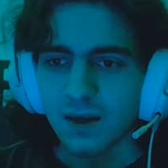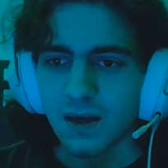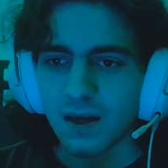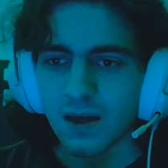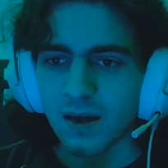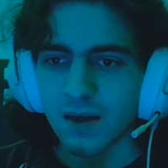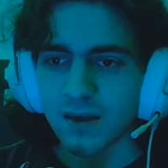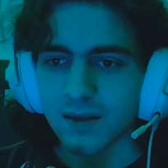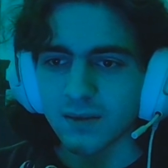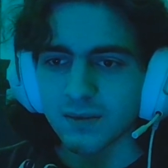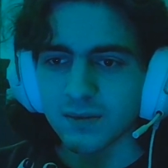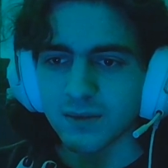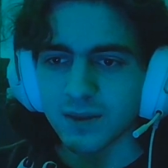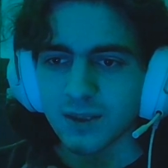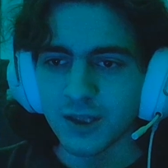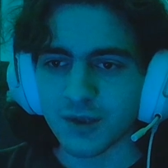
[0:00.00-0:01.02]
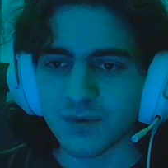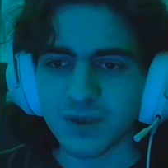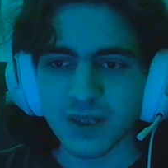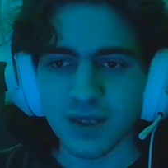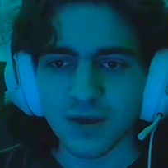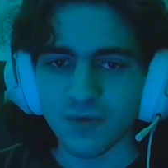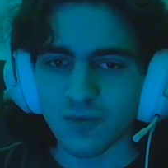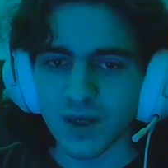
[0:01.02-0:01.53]
Uh,
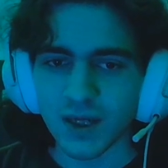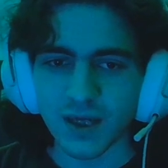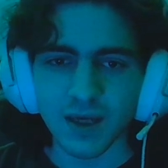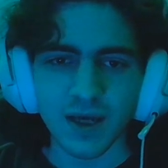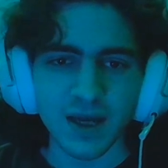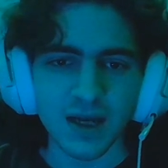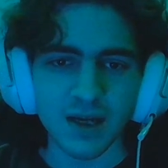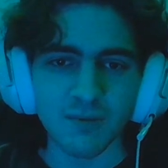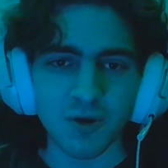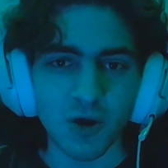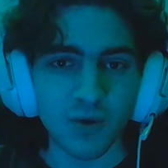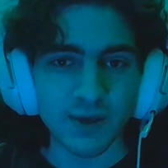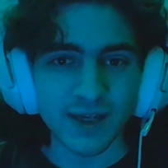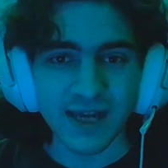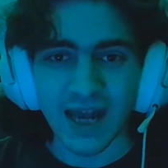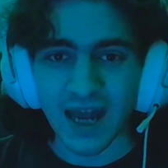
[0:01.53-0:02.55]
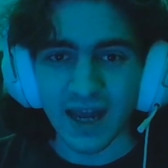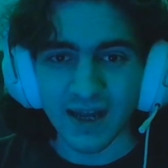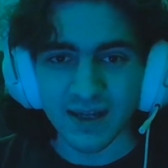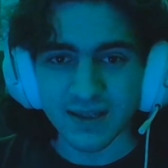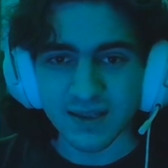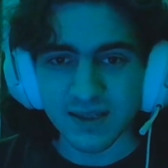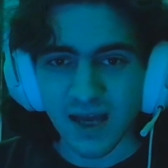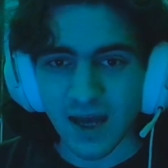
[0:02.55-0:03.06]
Yuta and Rika end up holding
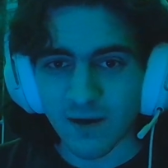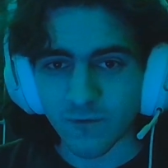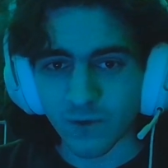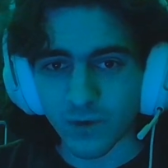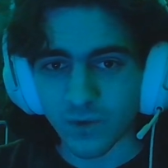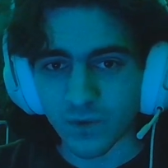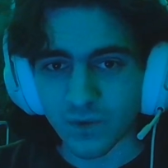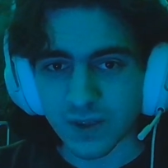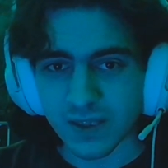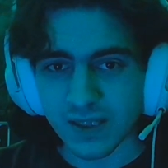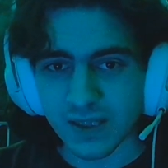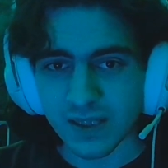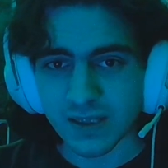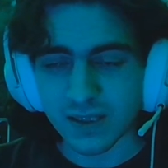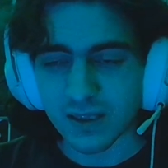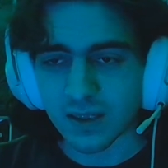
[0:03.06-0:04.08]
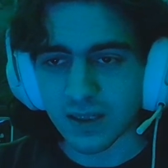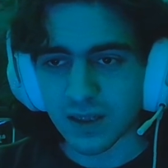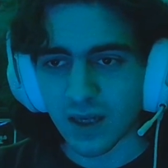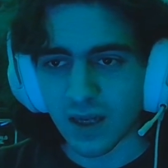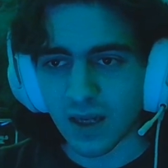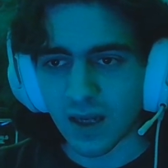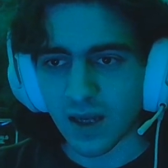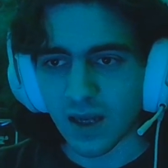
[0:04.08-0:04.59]
hands halfway through the season,
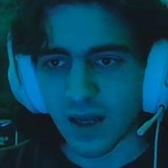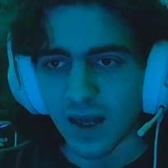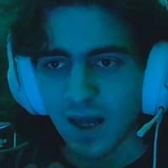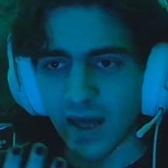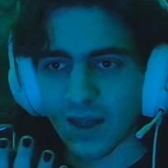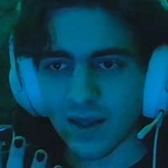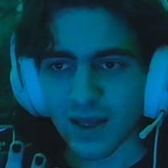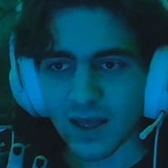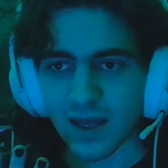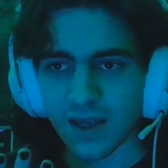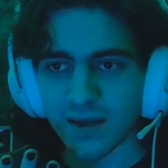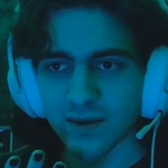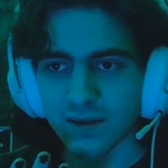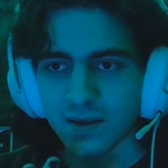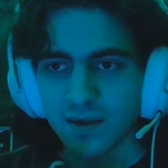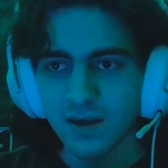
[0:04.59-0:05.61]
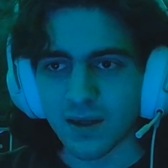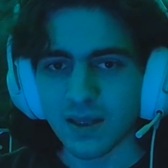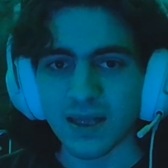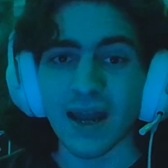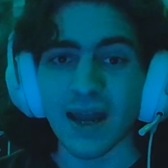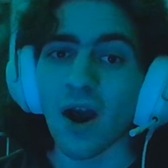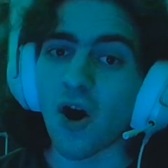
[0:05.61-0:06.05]
and then They